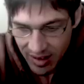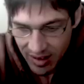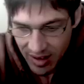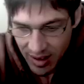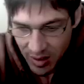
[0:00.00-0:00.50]

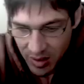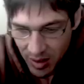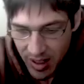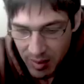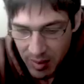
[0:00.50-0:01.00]
you know so
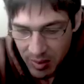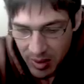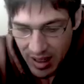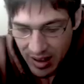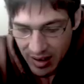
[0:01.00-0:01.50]
i could be
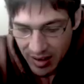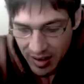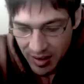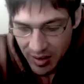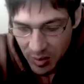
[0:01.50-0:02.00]
proud
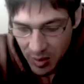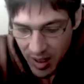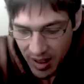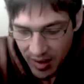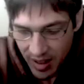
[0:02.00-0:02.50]
of the
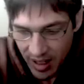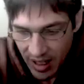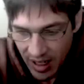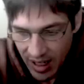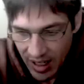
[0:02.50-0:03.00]
way that
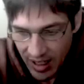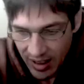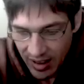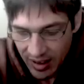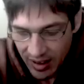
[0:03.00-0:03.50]
i
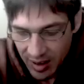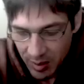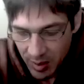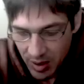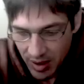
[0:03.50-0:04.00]

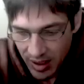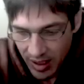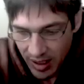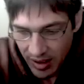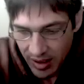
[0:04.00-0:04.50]

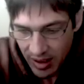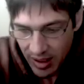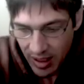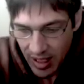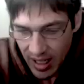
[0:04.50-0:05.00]
communicate
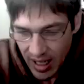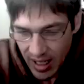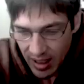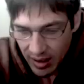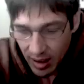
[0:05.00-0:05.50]

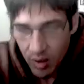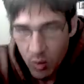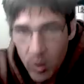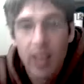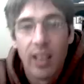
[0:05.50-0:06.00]
and
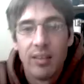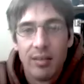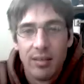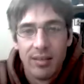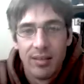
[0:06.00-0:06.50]
unwilling
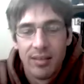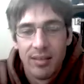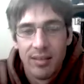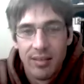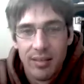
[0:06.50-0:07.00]

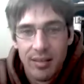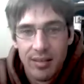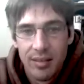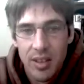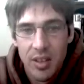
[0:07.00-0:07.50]

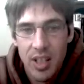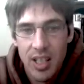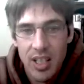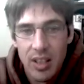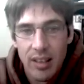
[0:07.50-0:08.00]
to
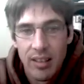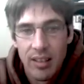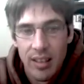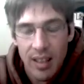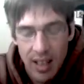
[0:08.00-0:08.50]
change it
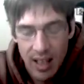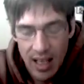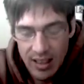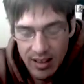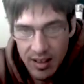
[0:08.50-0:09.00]

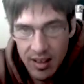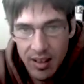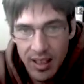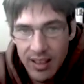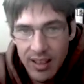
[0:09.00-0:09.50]
and still
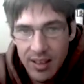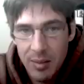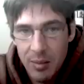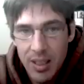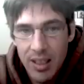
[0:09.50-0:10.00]
that
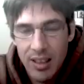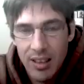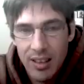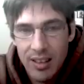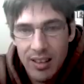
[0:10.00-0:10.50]
doesn't mean
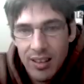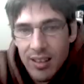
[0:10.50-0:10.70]
it's